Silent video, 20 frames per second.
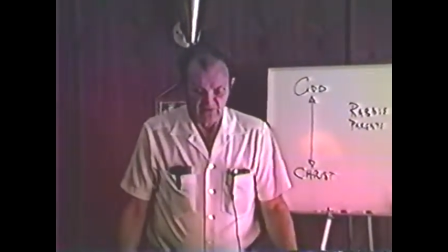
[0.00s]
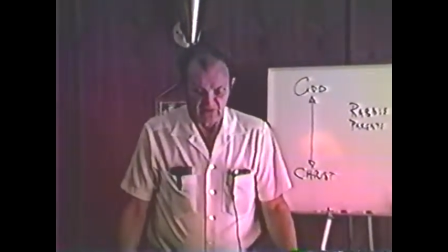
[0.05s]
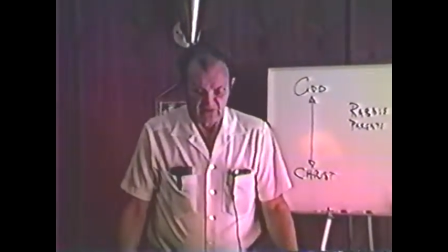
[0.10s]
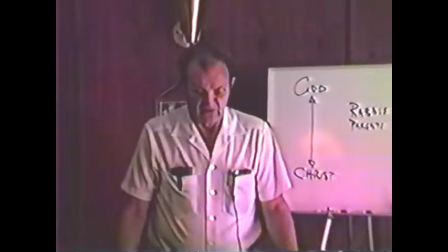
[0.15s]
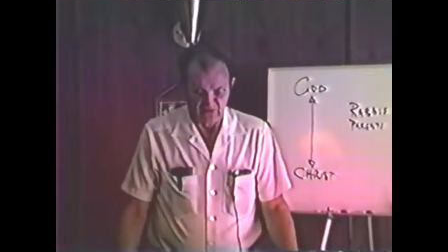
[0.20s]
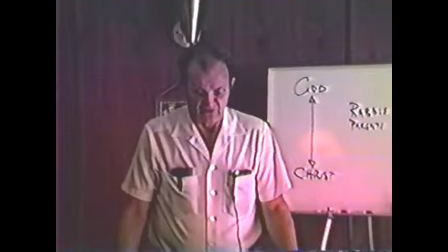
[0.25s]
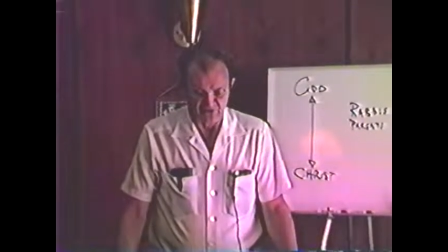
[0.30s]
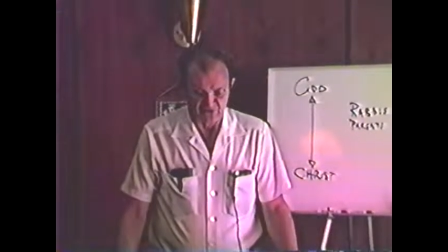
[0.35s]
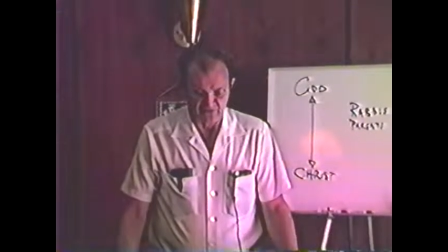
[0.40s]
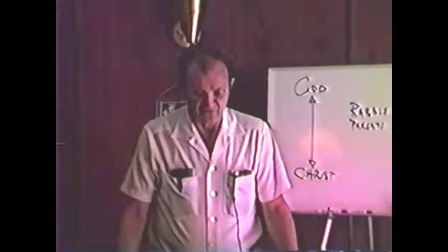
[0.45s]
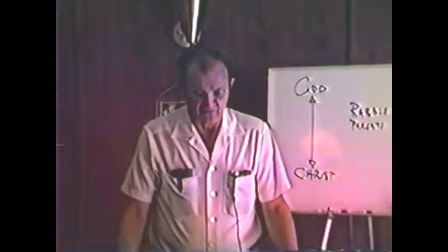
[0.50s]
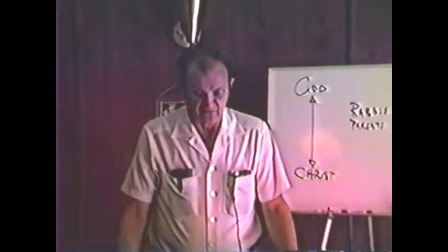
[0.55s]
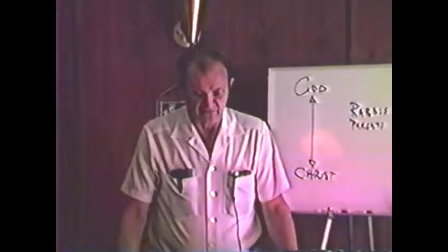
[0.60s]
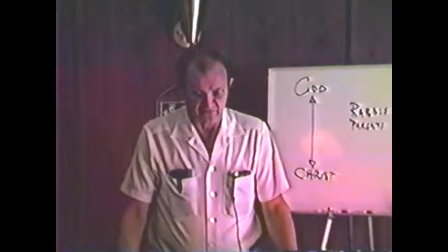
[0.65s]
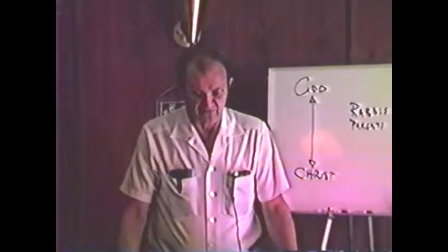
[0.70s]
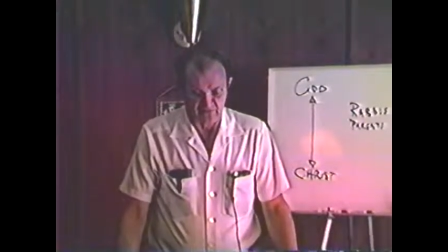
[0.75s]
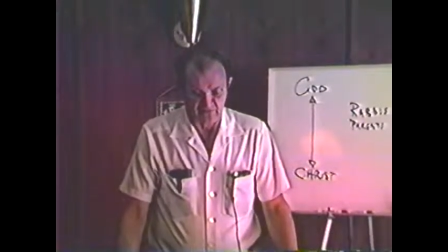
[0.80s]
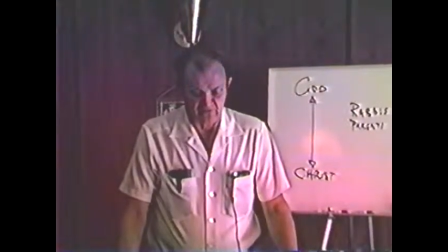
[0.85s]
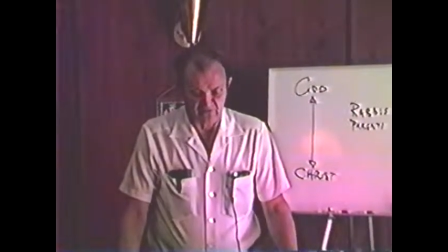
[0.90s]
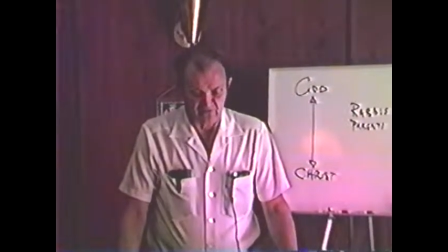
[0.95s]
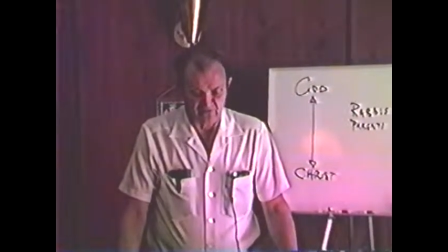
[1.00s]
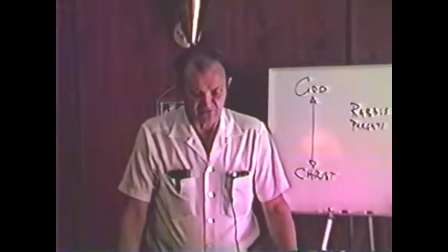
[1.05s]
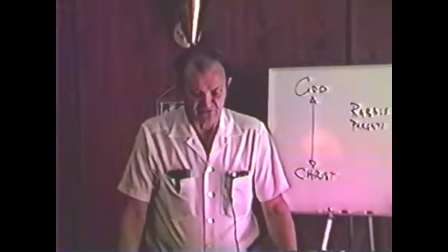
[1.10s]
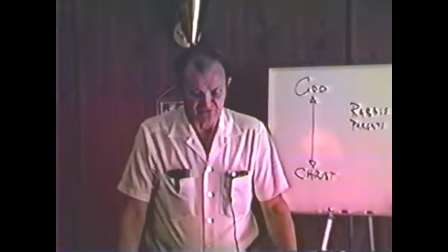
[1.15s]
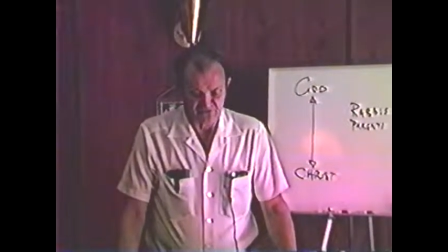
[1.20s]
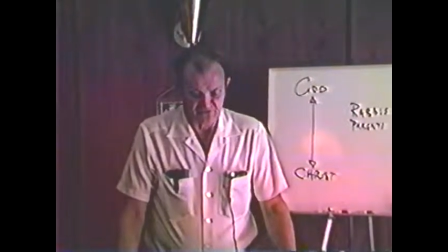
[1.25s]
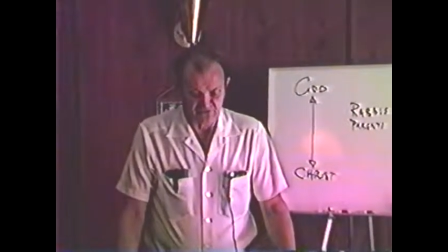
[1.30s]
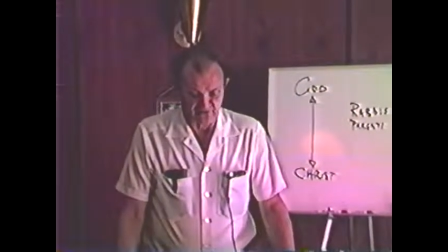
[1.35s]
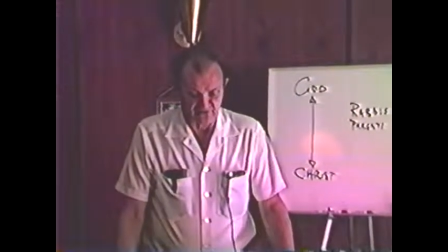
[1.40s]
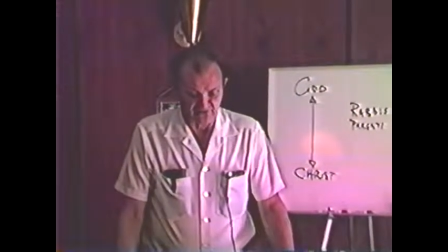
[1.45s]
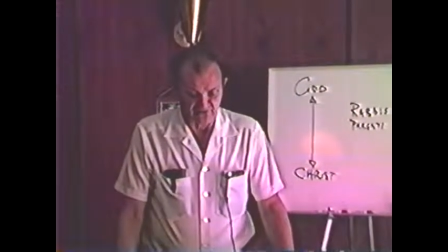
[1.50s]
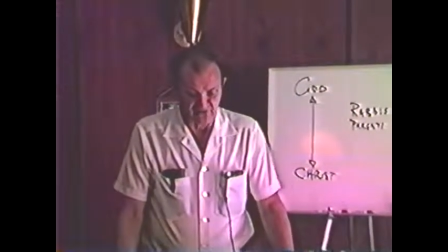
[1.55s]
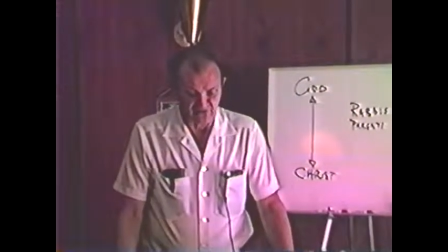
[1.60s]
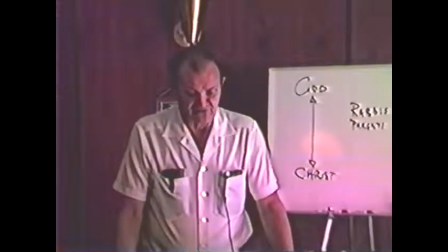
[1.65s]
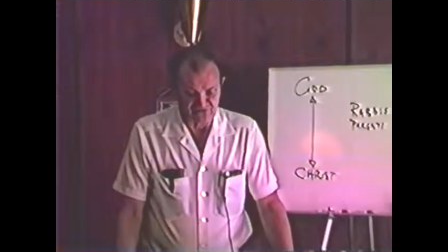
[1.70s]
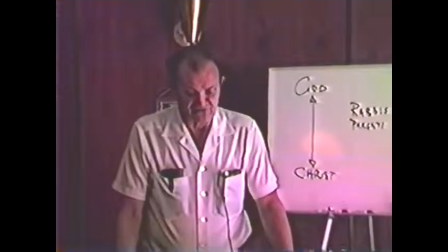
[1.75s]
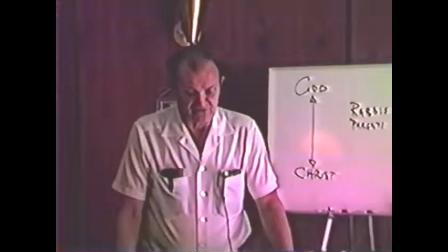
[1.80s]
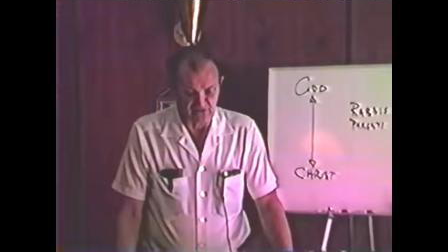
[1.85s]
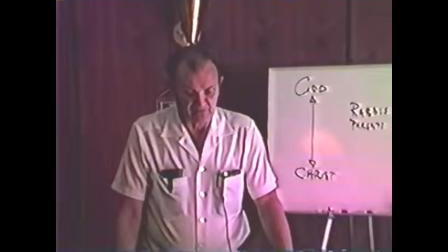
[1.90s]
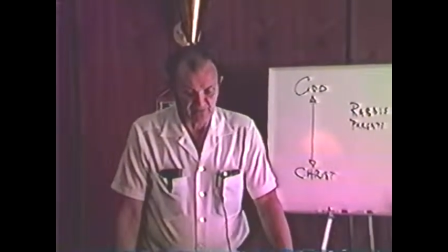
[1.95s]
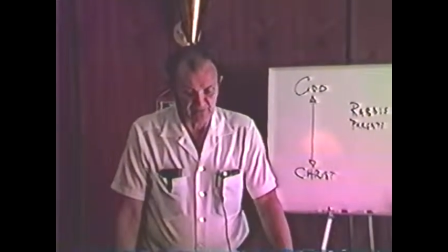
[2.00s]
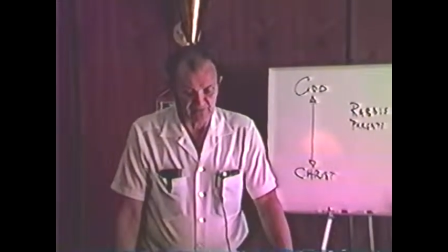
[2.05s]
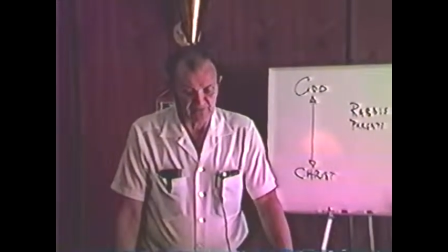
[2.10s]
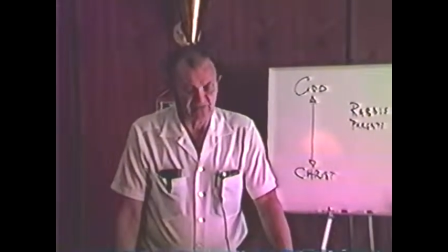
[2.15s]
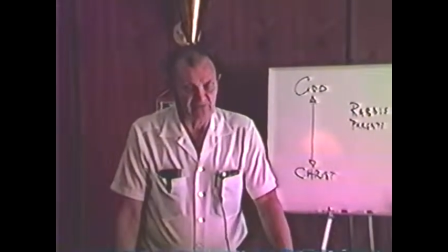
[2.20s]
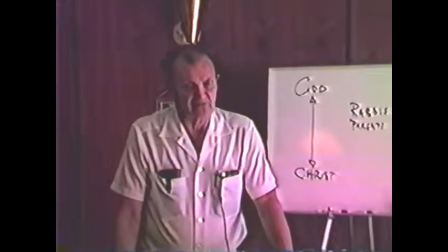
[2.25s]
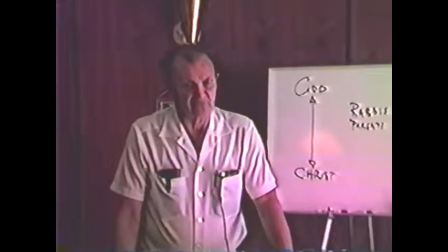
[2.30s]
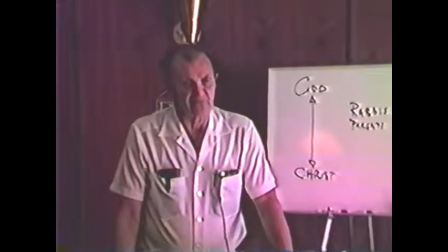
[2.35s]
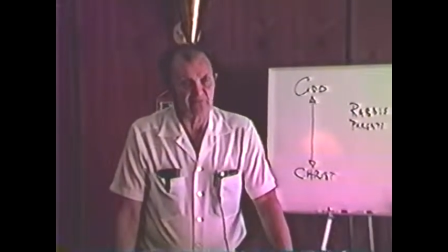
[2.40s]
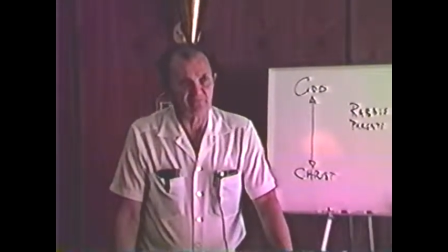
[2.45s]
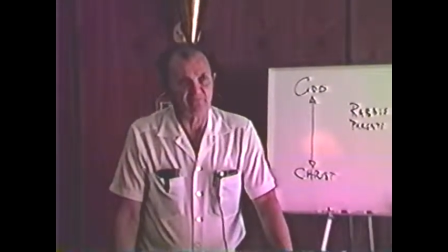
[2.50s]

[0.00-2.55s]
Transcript: And his mother, I, I, dare say in particular,